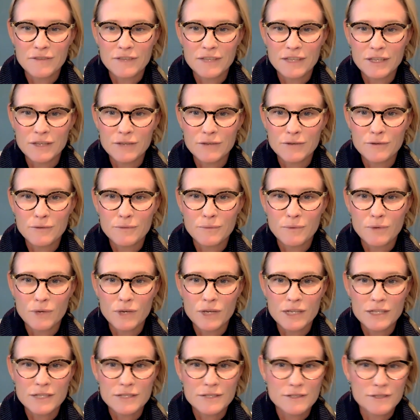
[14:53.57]
you
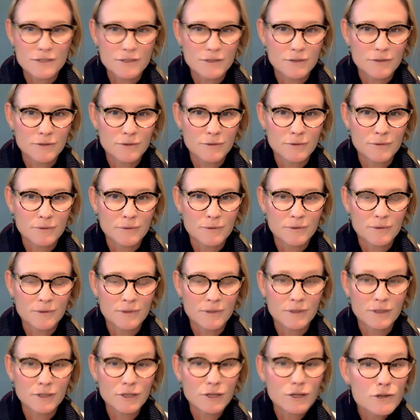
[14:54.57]
want to
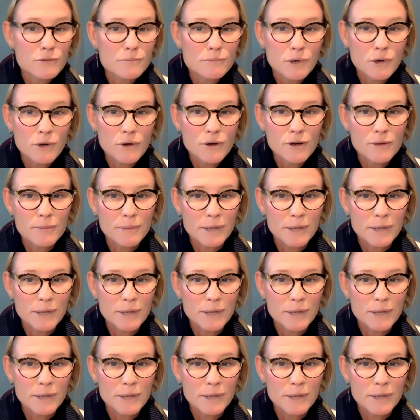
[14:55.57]
learn more